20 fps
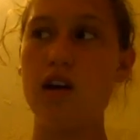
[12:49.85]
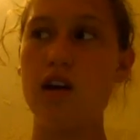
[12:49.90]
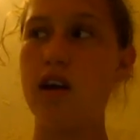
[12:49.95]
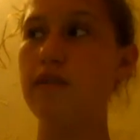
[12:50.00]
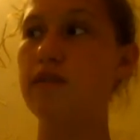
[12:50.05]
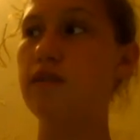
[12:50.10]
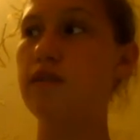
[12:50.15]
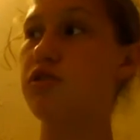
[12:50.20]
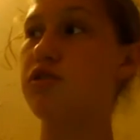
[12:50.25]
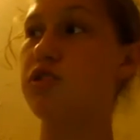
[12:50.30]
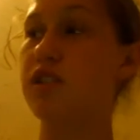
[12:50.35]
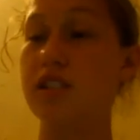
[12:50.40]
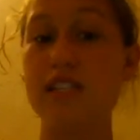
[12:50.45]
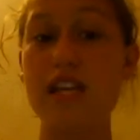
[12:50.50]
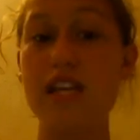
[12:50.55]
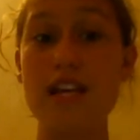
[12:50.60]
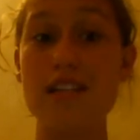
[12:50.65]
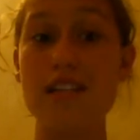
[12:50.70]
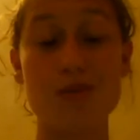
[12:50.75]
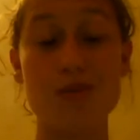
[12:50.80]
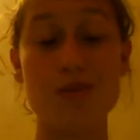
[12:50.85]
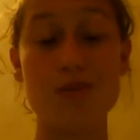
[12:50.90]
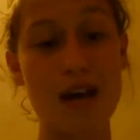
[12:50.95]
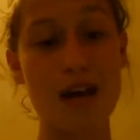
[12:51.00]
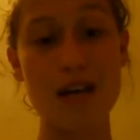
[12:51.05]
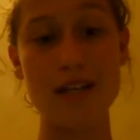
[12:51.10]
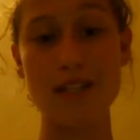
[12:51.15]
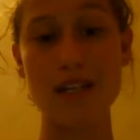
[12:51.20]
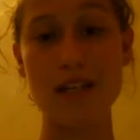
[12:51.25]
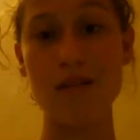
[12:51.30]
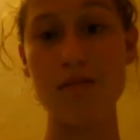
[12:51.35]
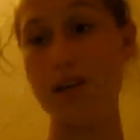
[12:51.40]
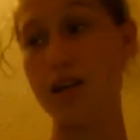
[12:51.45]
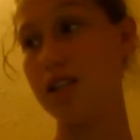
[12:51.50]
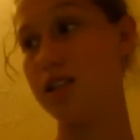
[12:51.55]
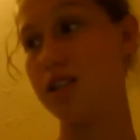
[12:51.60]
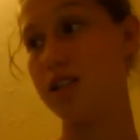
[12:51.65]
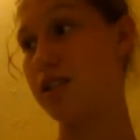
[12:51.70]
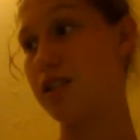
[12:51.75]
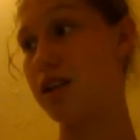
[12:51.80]
Even though she said it was 19
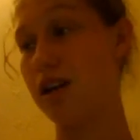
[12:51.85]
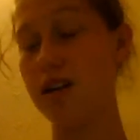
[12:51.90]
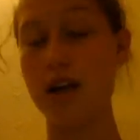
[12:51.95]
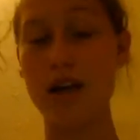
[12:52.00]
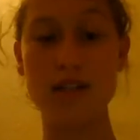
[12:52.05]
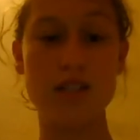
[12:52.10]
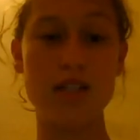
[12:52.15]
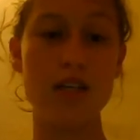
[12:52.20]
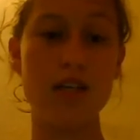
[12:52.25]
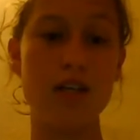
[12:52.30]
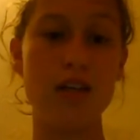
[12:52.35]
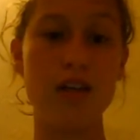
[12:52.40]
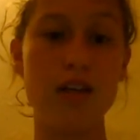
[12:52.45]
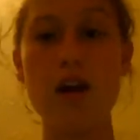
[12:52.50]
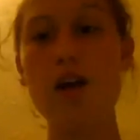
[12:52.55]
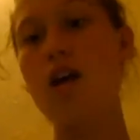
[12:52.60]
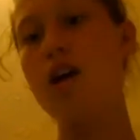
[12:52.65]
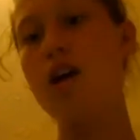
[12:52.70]
because she turned 19